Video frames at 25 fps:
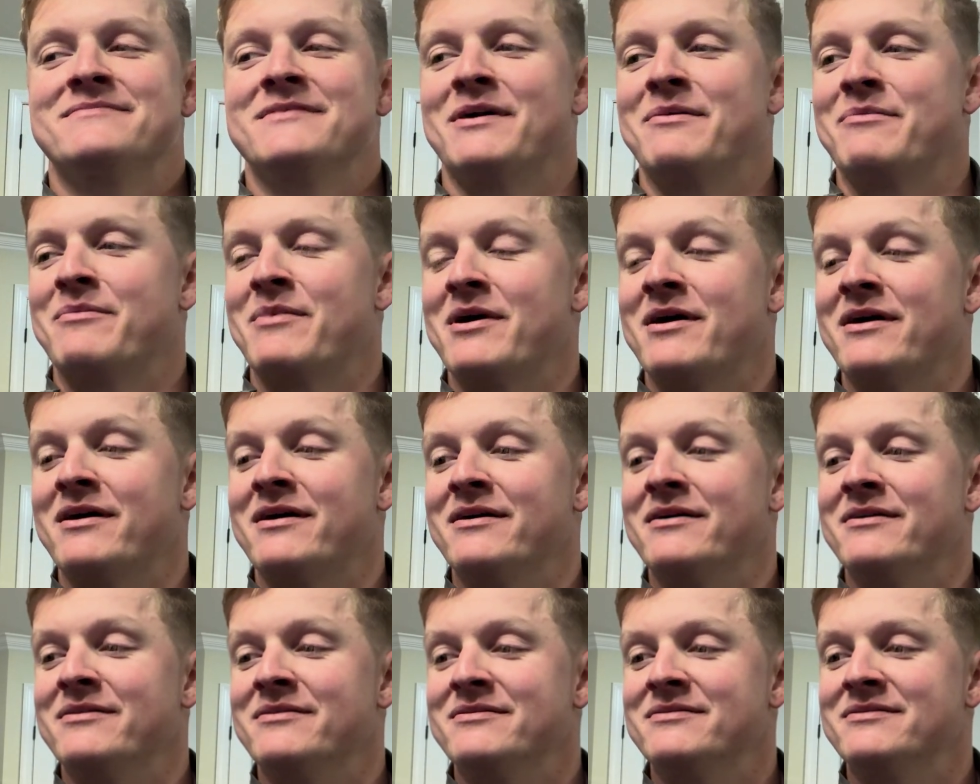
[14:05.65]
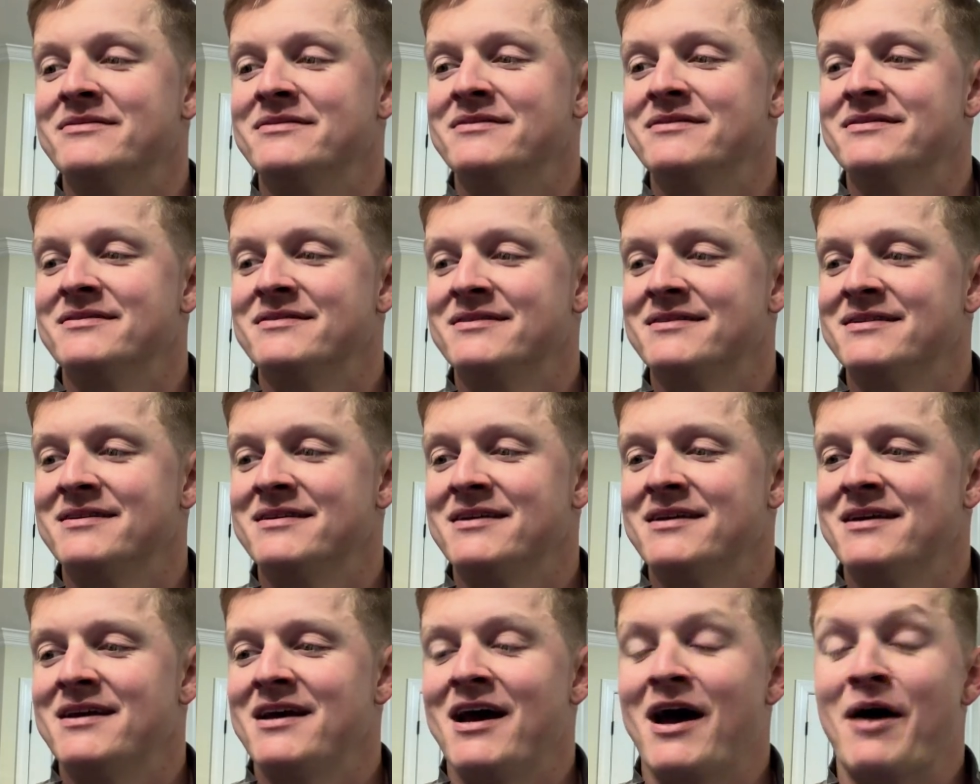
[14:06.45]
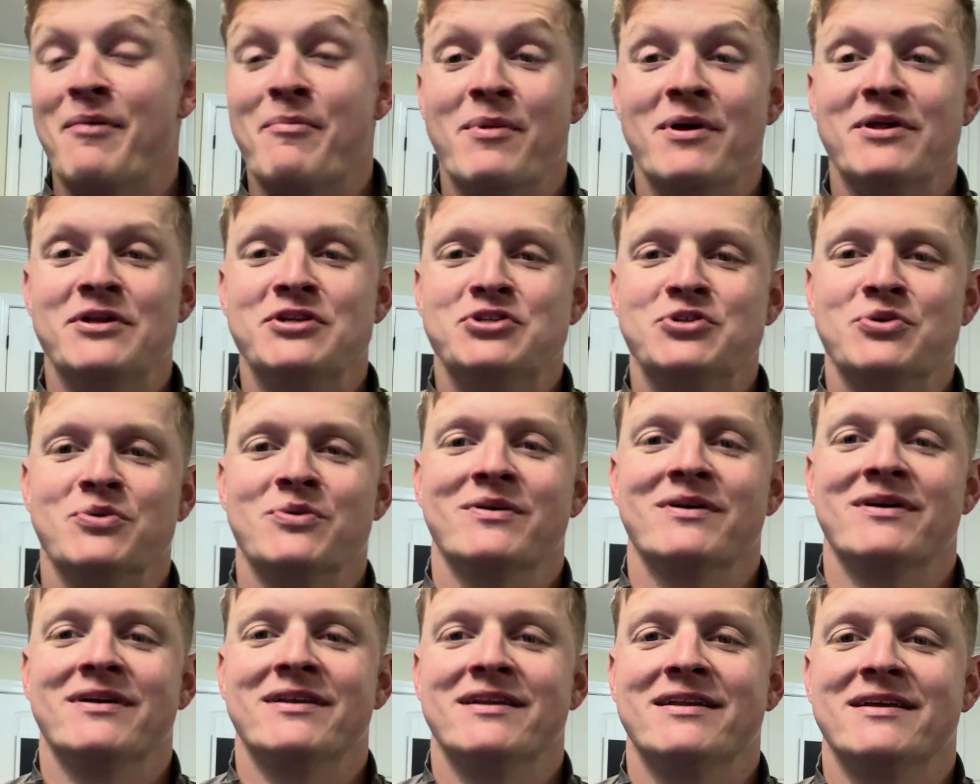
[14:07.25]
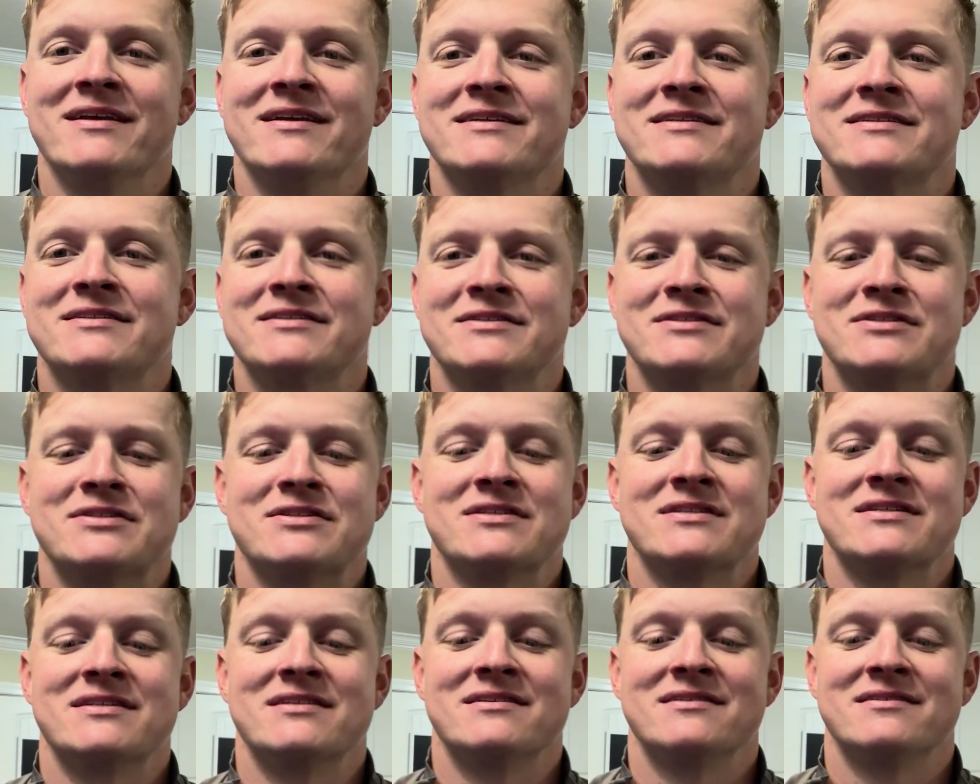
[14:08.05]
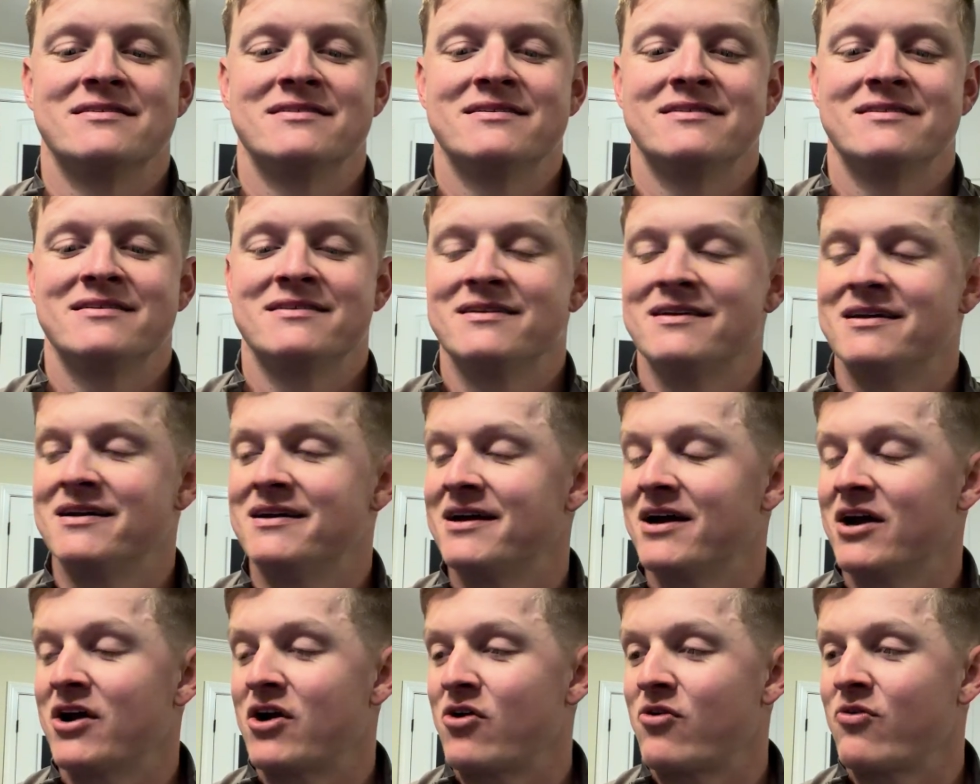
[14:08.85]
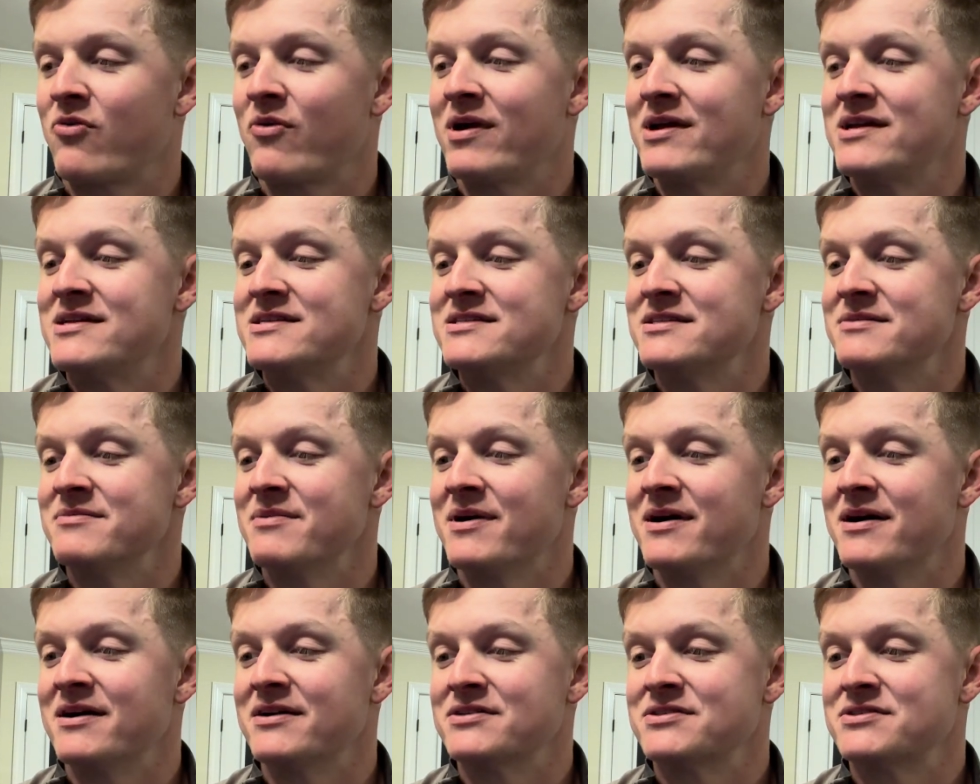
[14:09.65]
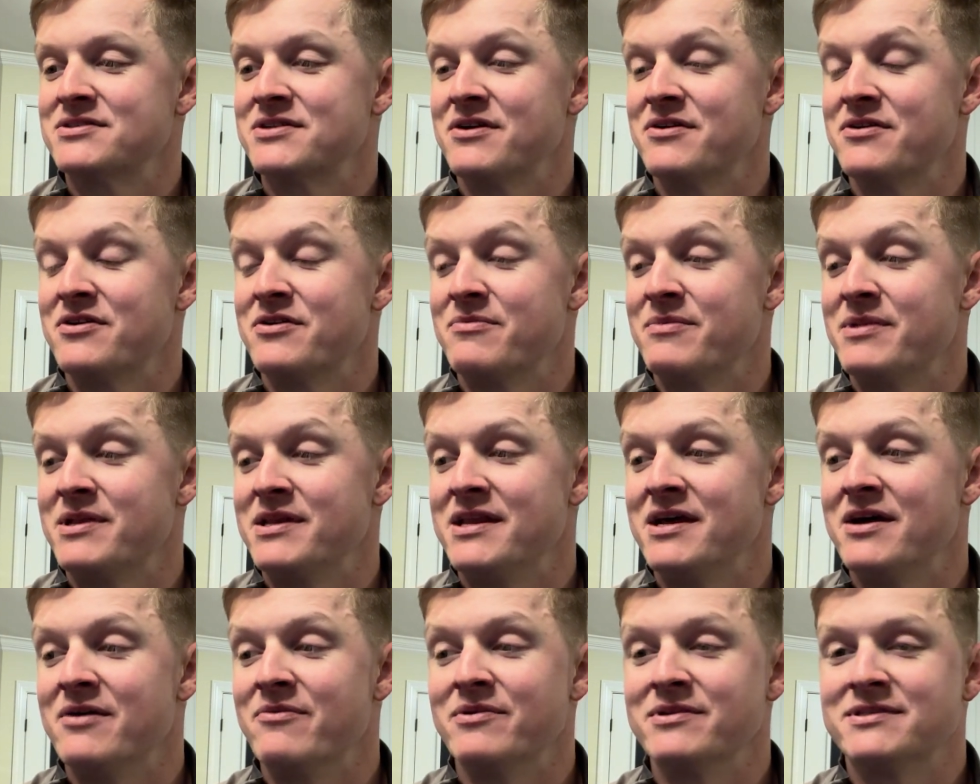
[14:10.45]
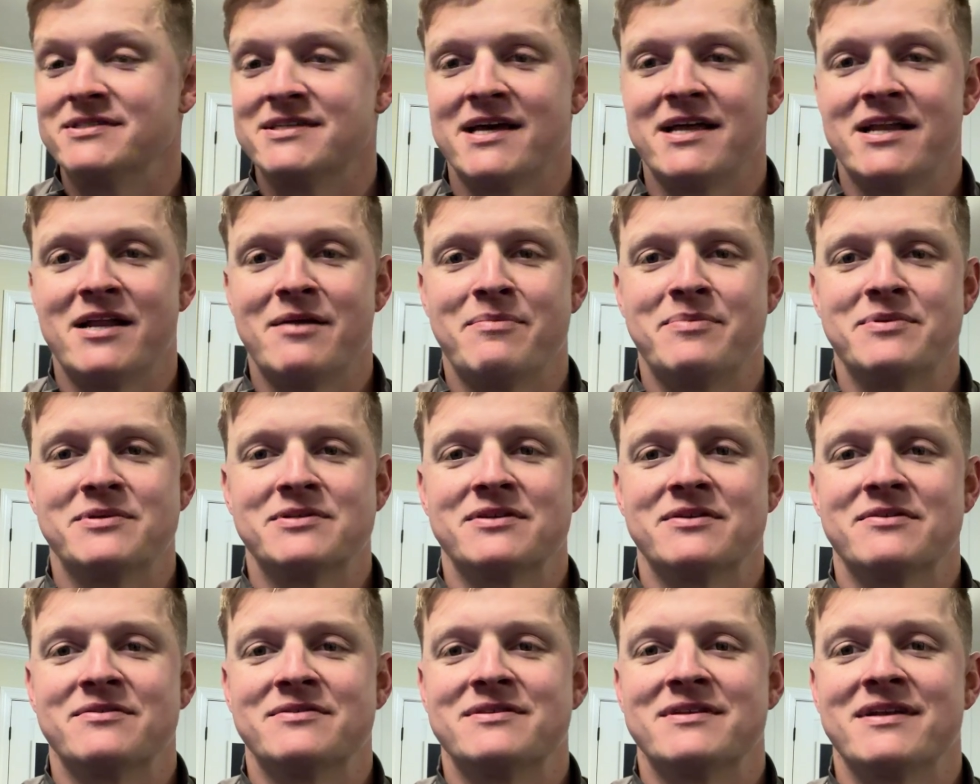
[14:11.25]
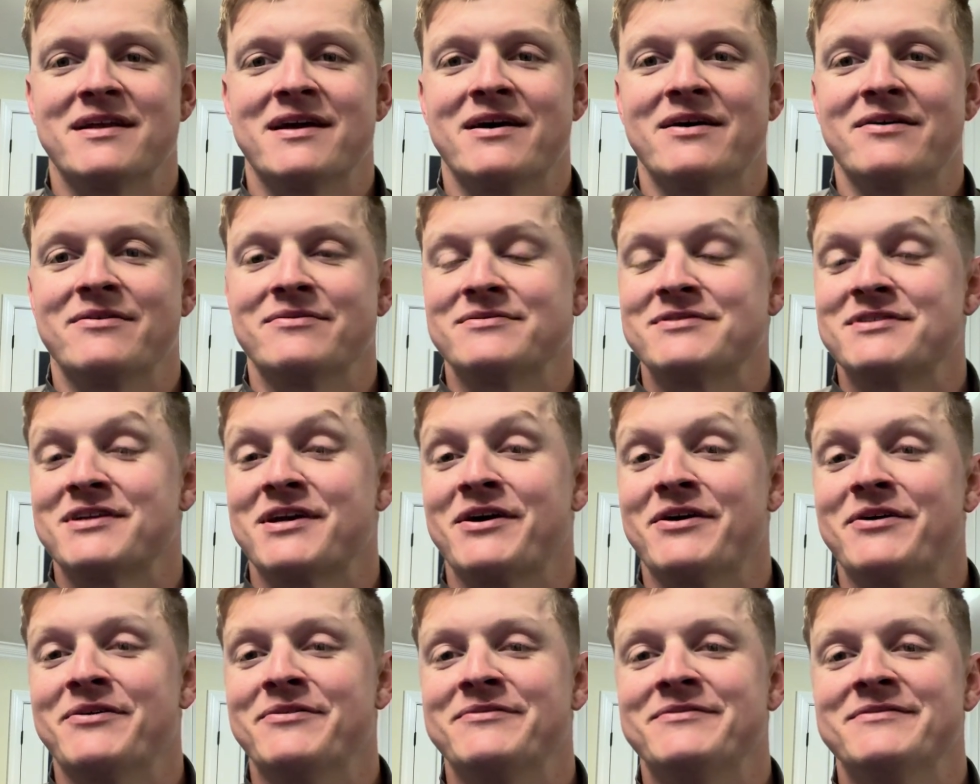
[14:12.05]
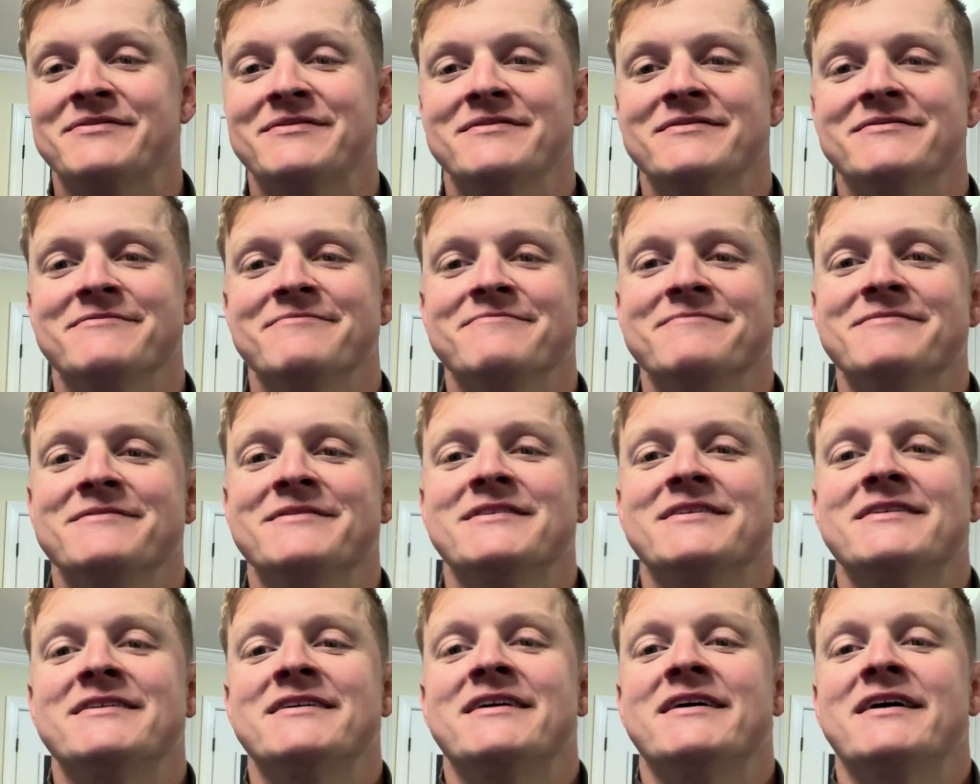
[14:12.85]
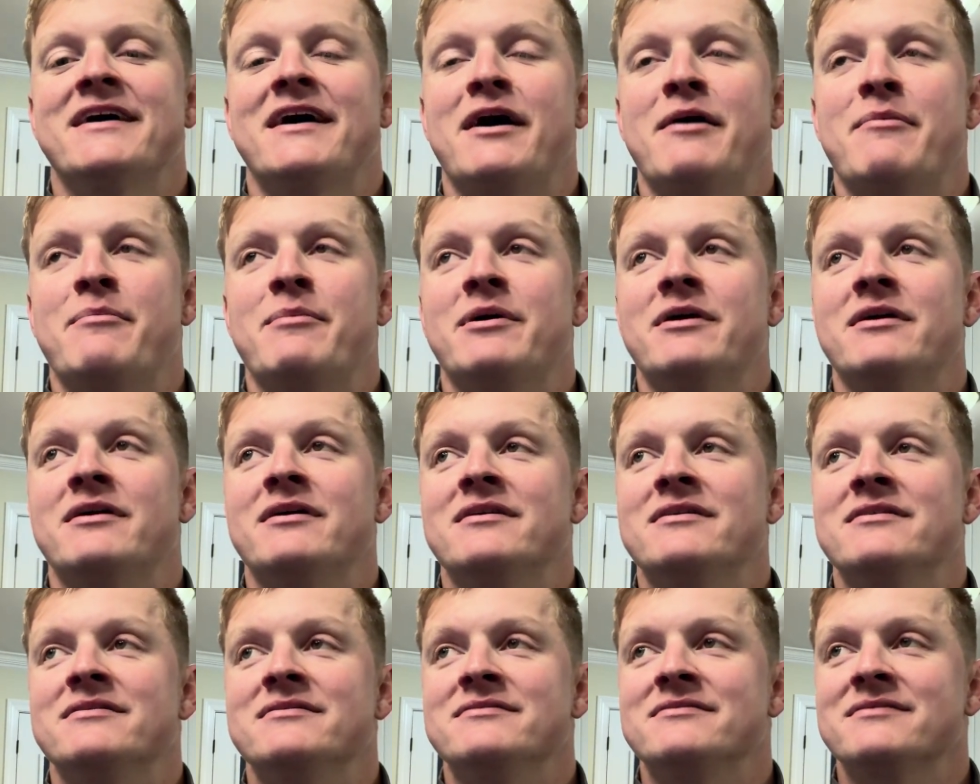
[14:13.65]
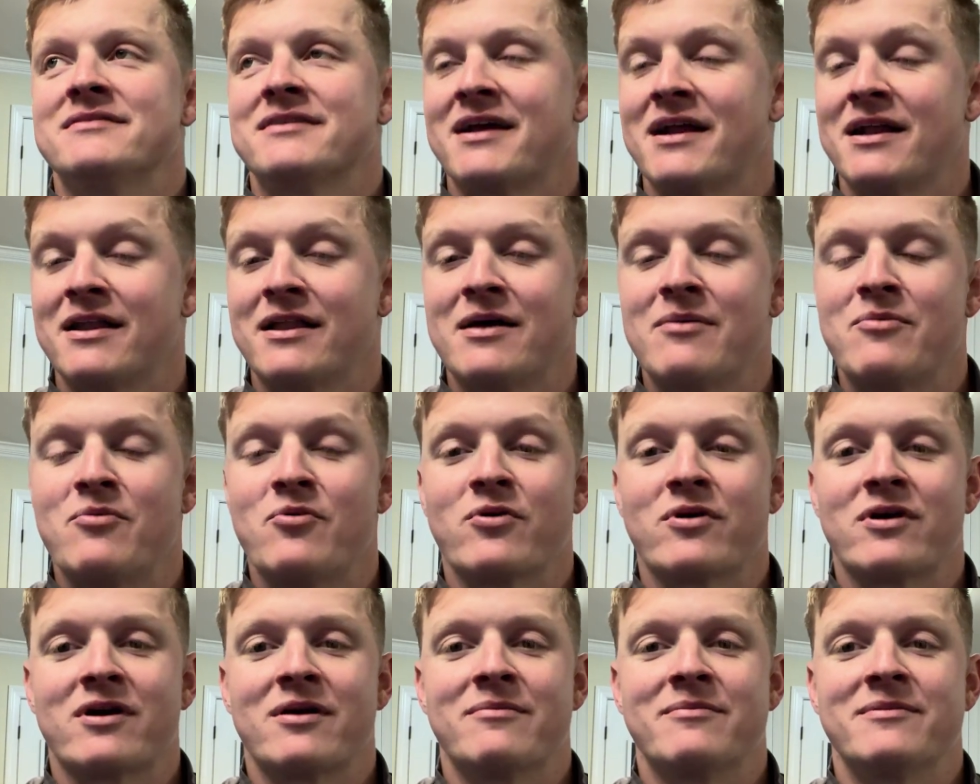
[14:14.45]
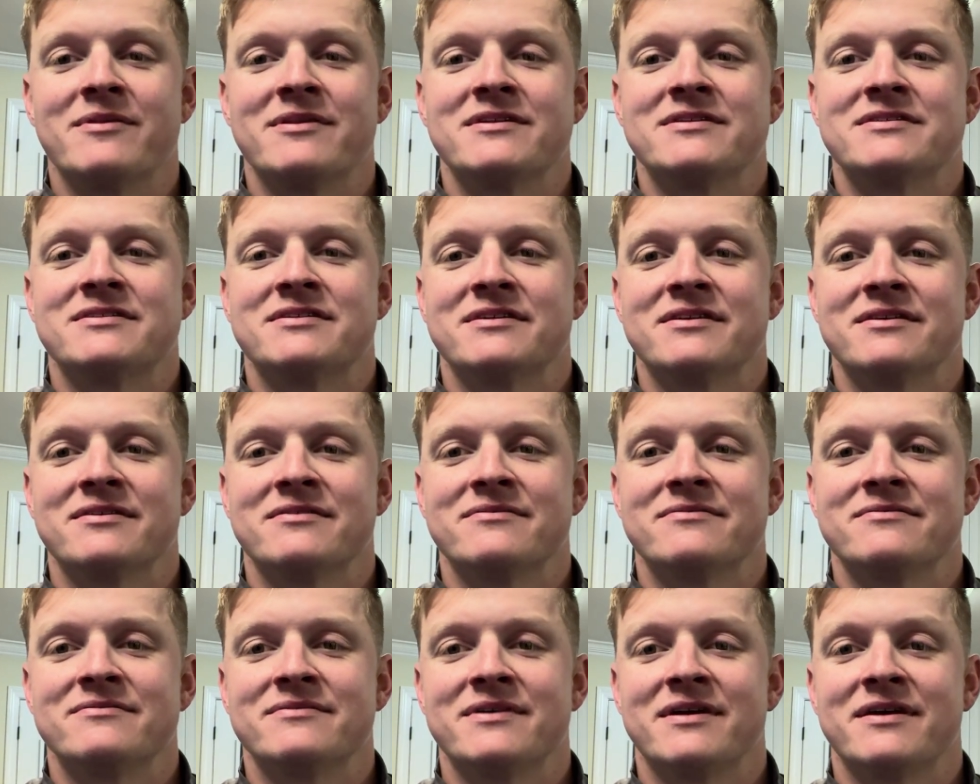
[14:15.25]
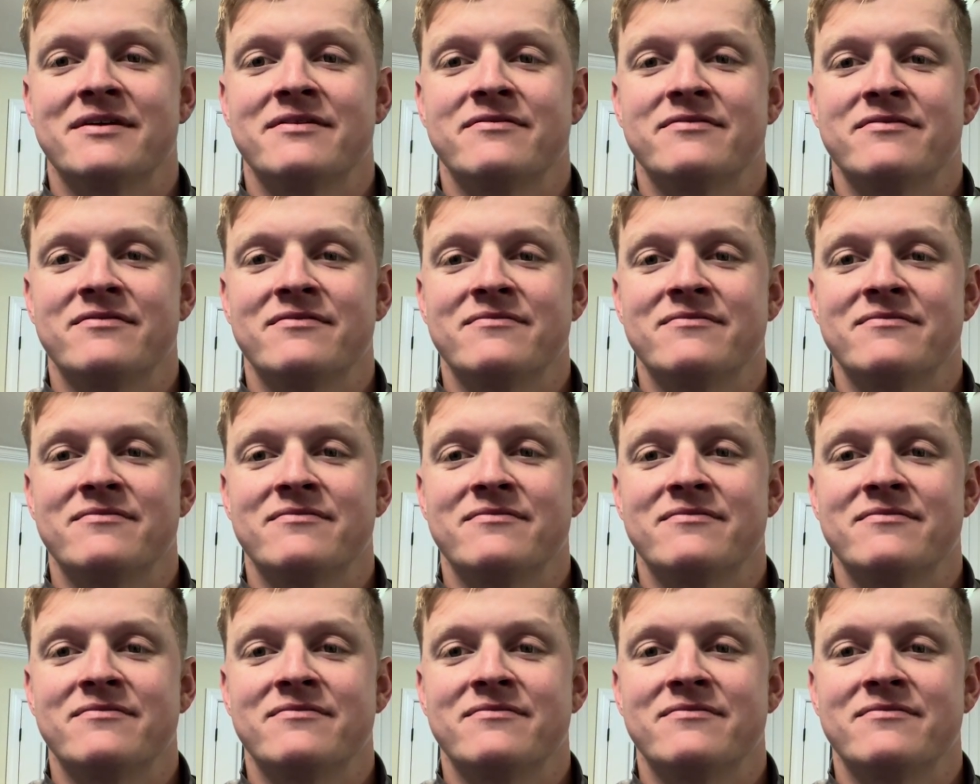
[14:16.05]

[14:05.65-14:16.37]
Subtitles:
I'm enjoying this. This is a crazy milestone to be done with 10 episodes now. So I've got a lot more coming this year. We got